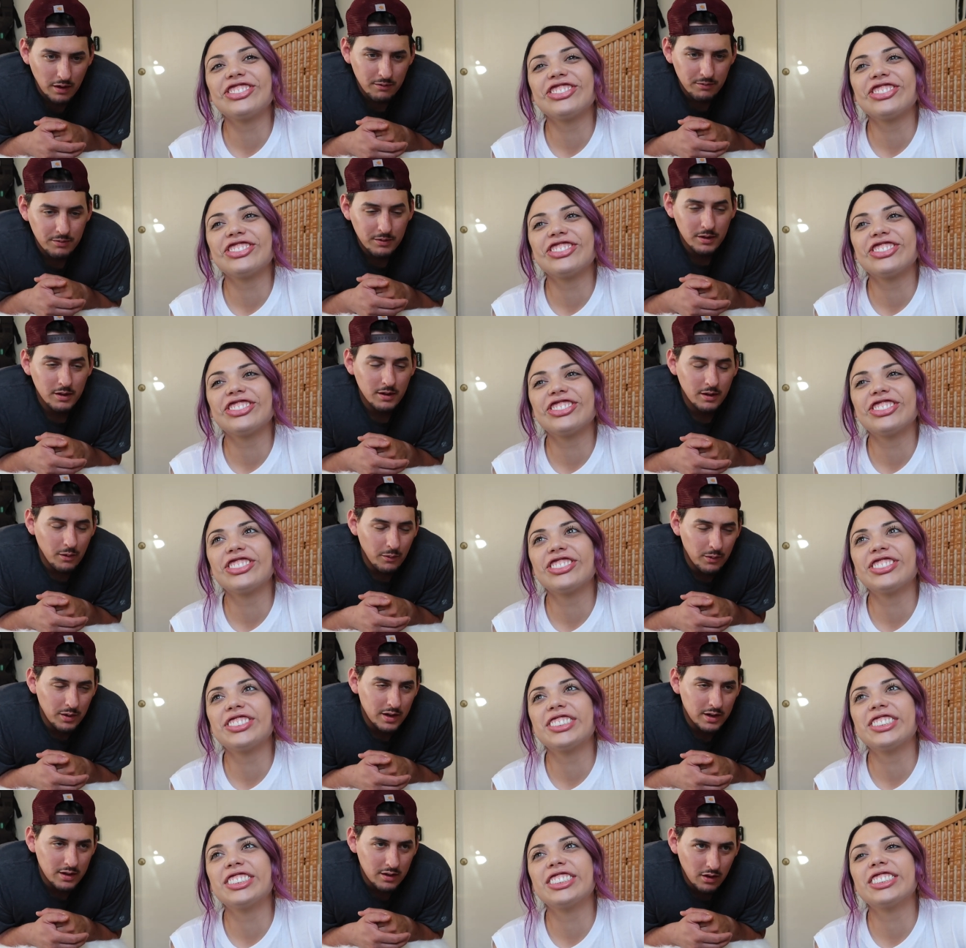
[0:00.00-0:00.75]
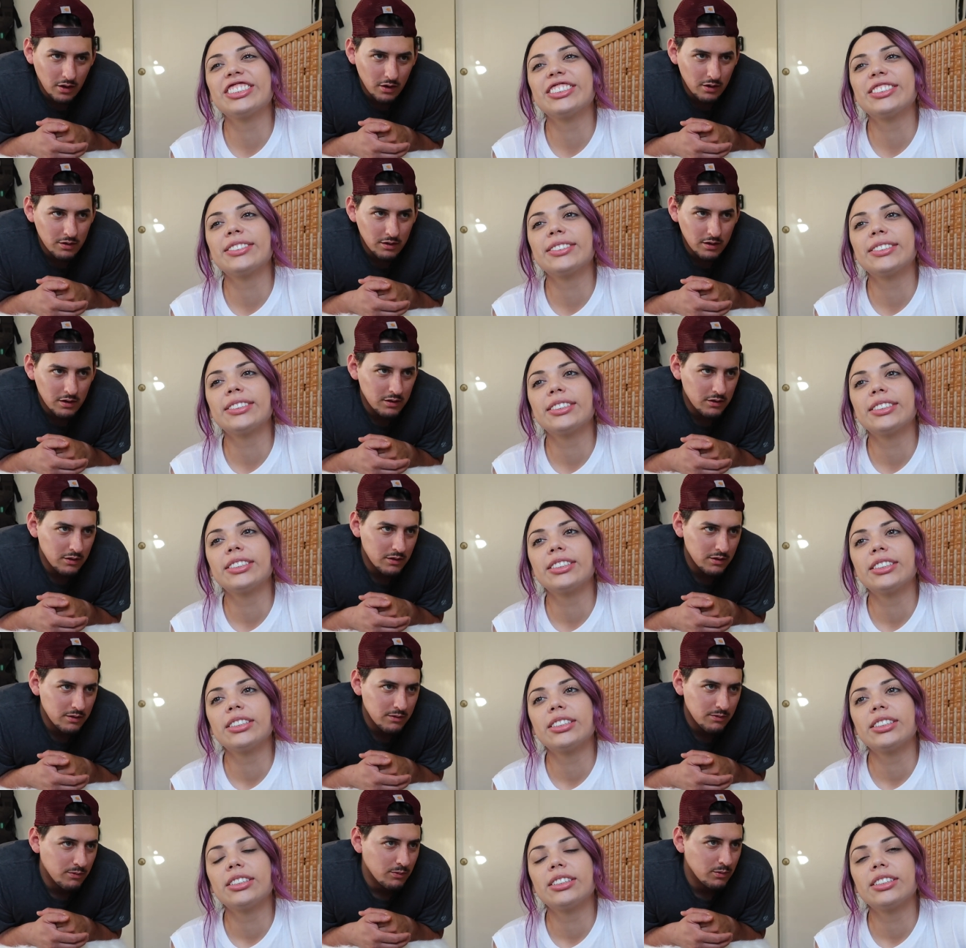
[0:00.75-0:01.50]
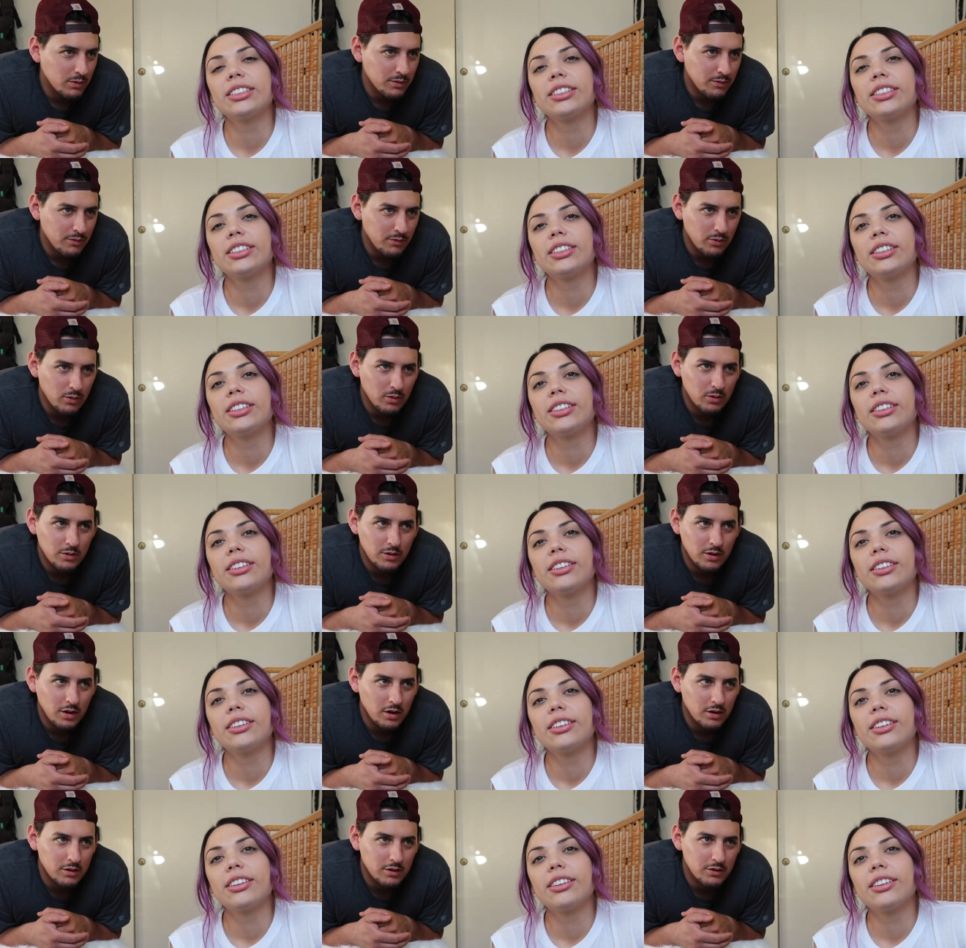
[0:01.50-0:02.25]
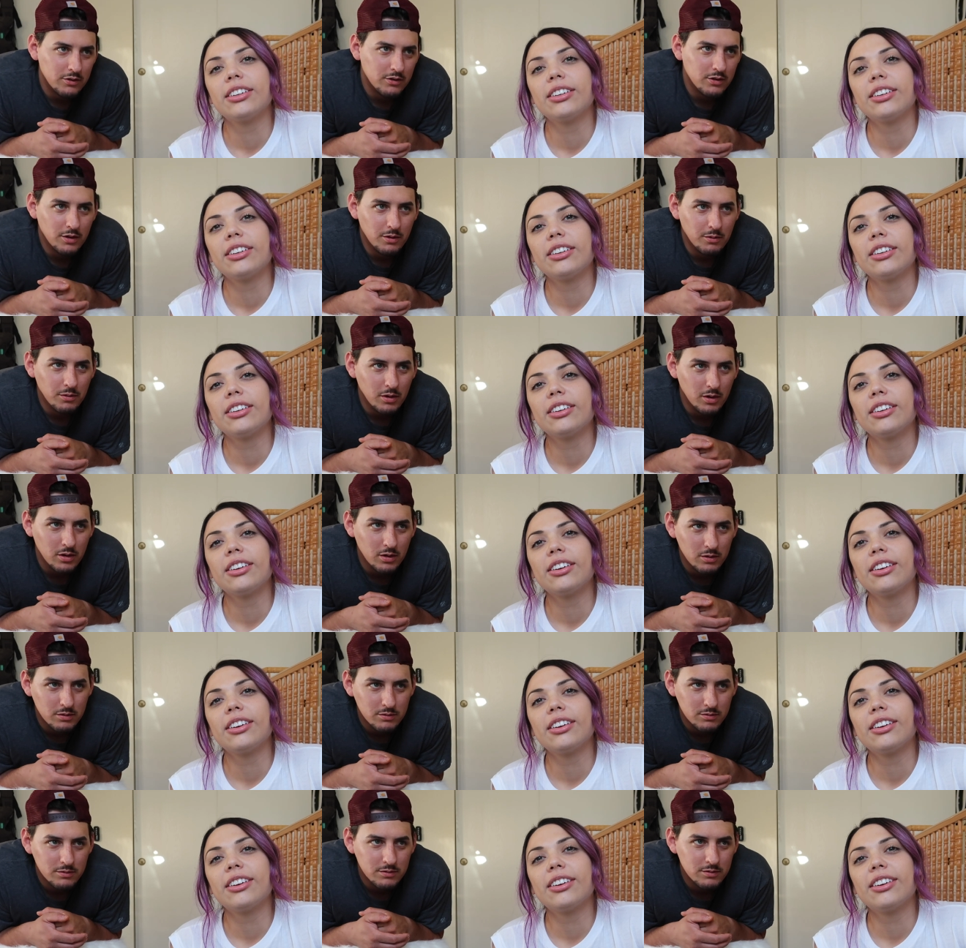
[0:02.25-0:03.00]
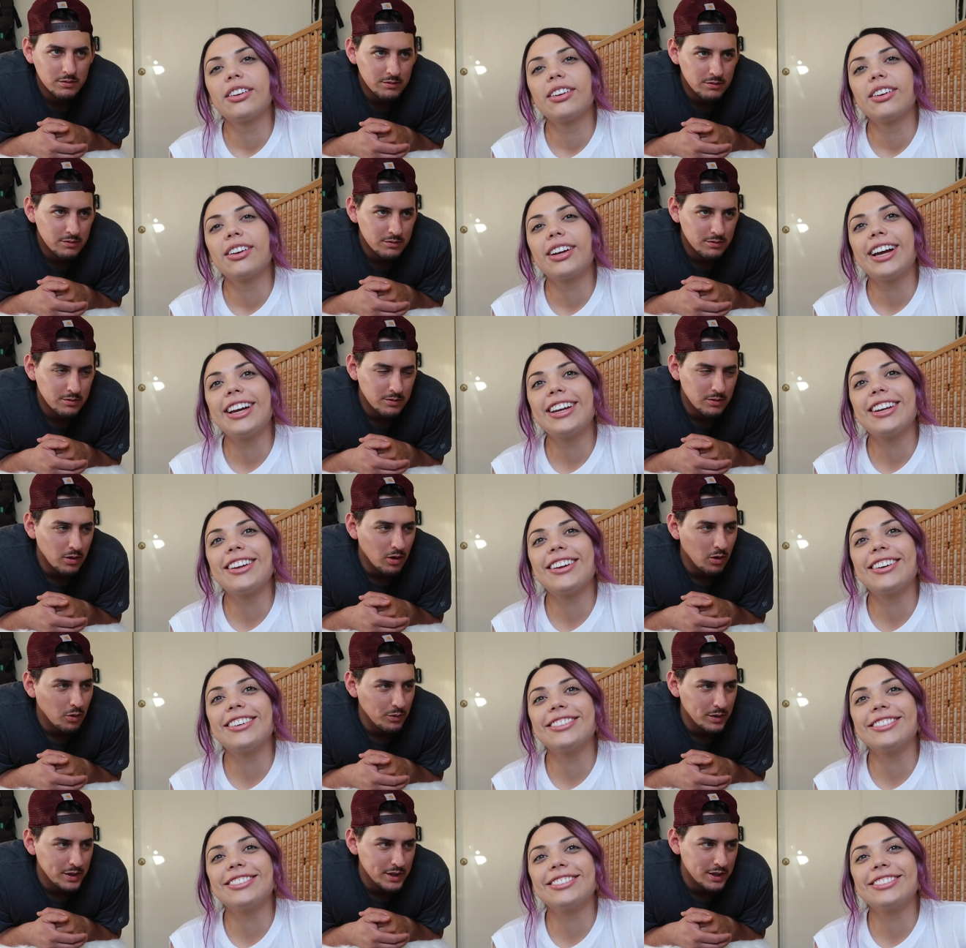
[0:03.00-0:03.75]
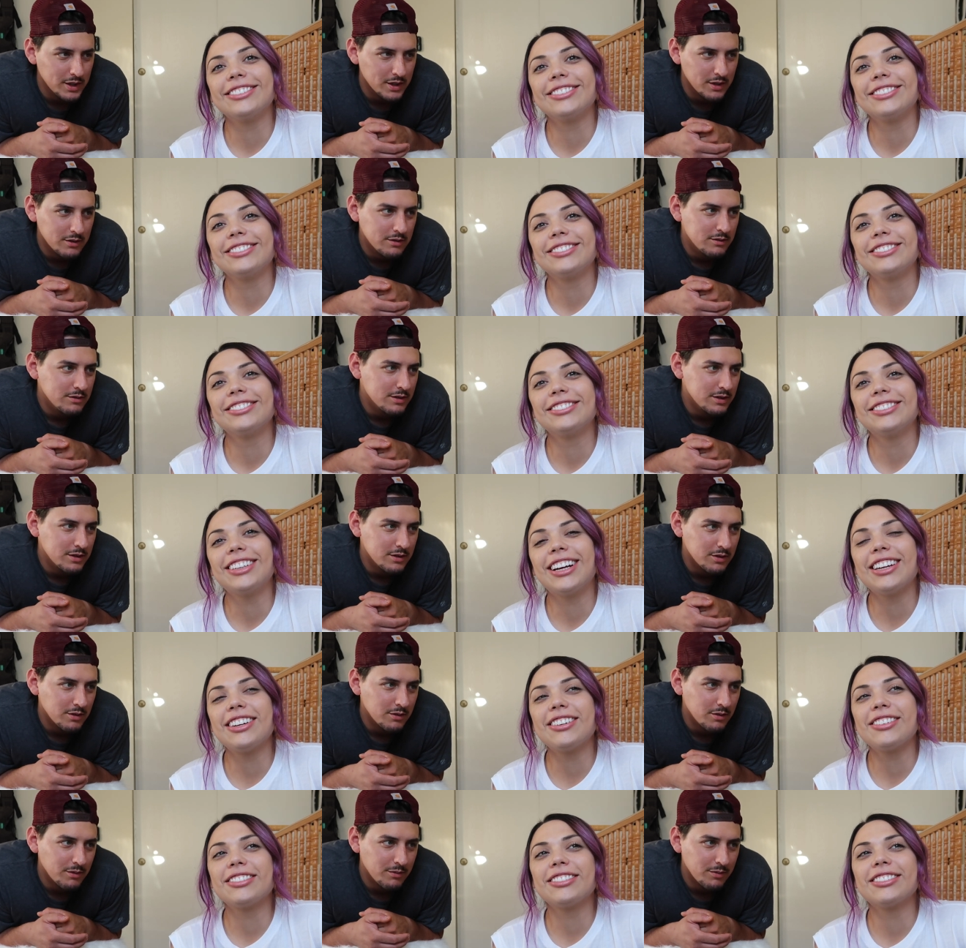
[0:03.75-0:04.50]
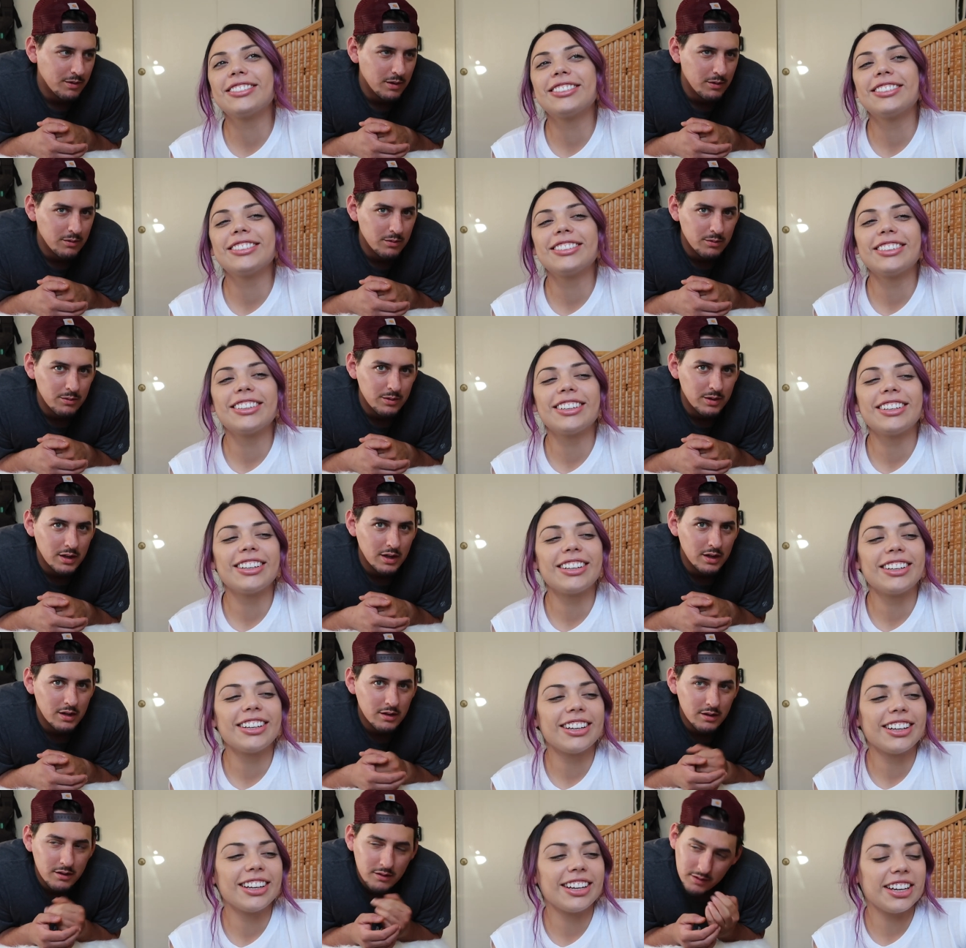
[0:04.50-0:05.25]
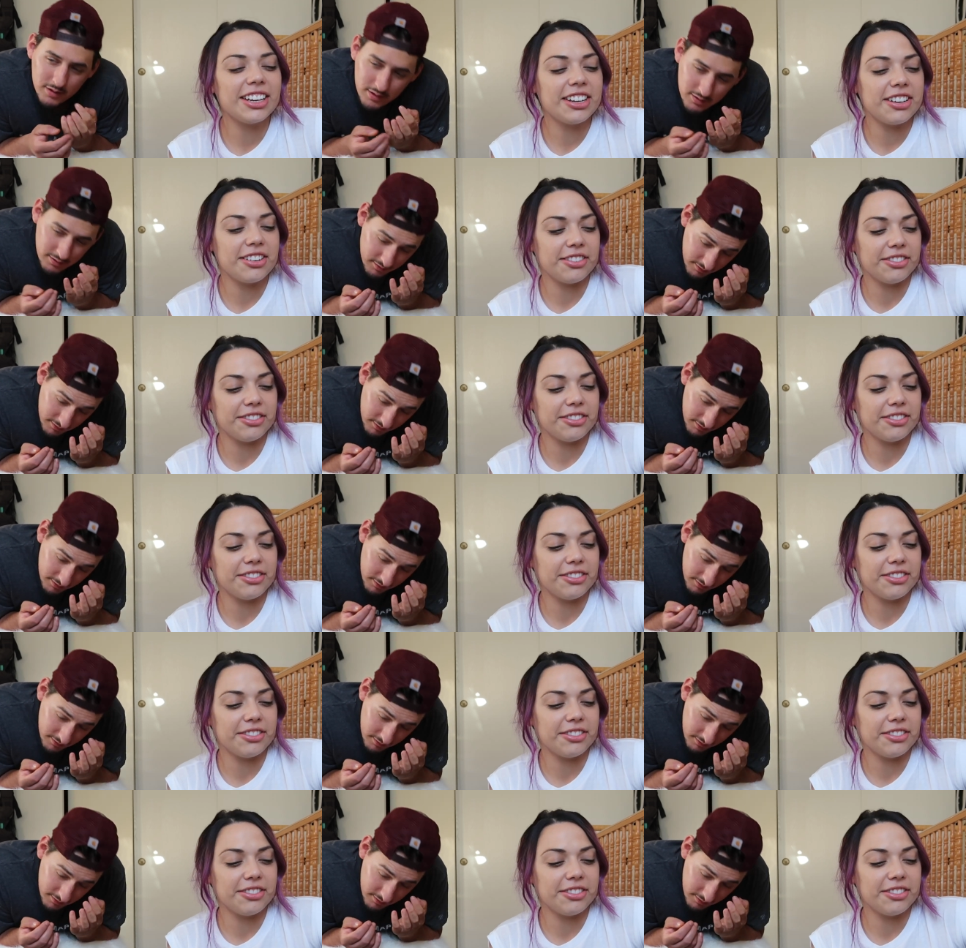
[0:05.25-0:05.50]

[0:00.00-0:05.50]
Speaker 1: I feel like we could literally do this with four doctors in a row for all we know until we find one we like. I so,